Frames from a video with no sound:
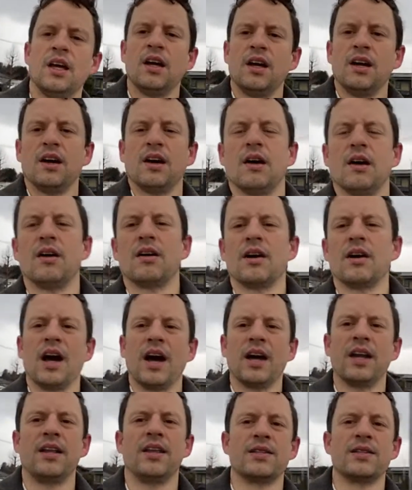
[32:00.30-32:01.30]
oh
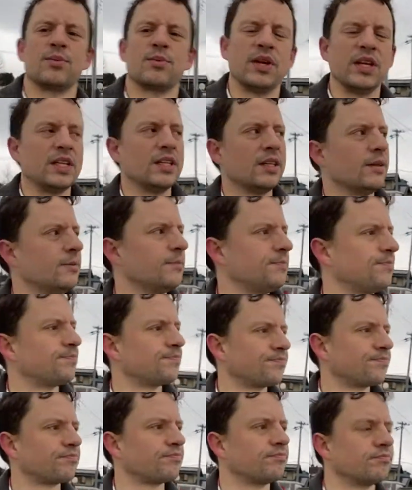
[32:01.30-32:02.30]
god, this wind.
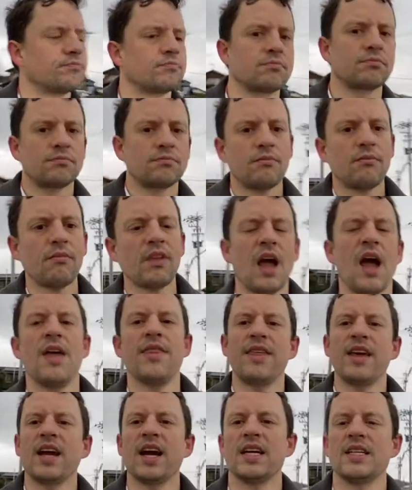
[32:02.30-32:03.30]
I
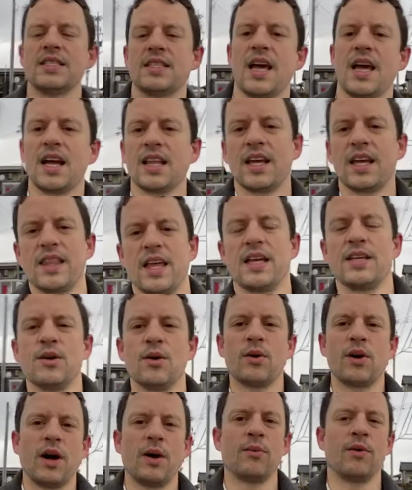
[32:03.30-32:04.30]
think I sang like that
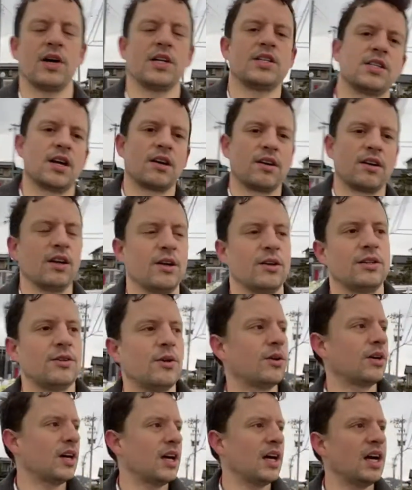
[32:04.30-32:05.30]
Yokai Watch song, you know,
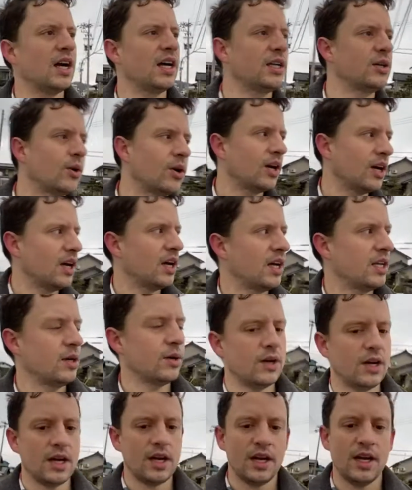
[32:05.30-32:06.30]
Yokai, Yokai,
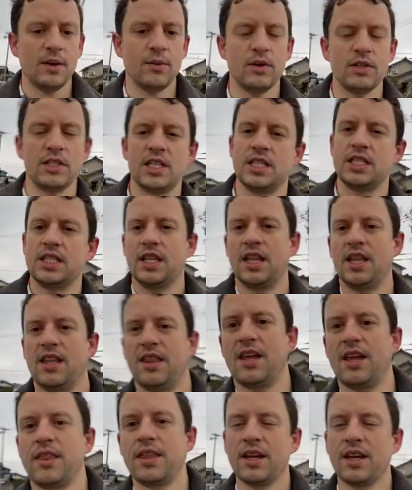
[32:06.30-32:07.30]
Yokai, Wachichi,
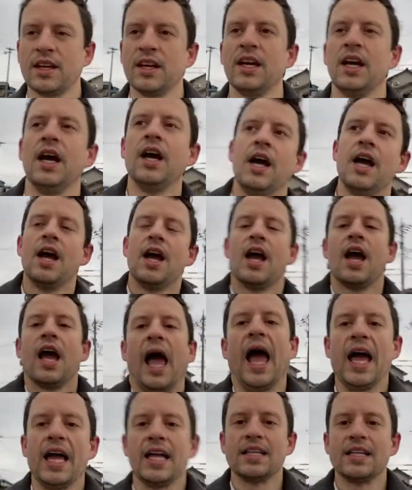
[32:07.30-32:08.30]
that thing.
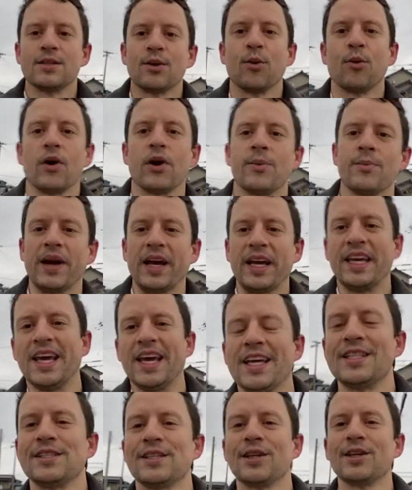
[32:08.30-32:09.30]
And one of my
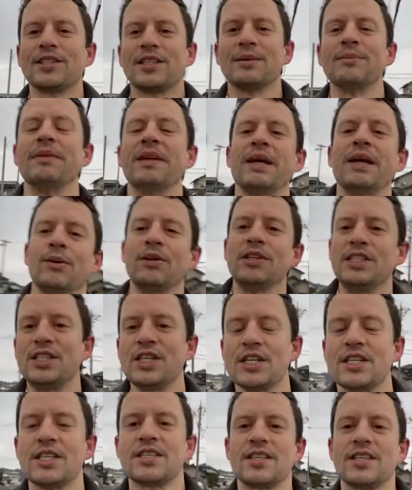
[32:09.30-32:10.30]
kids looked at me with
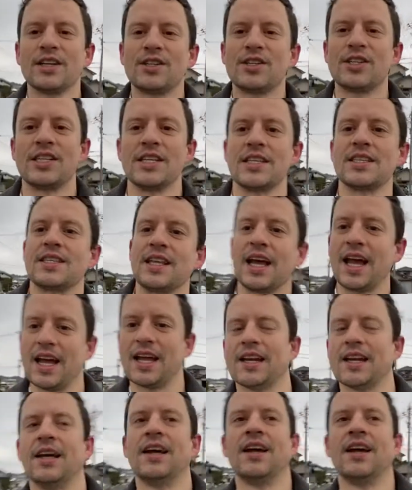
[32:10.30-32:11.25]
just such disdain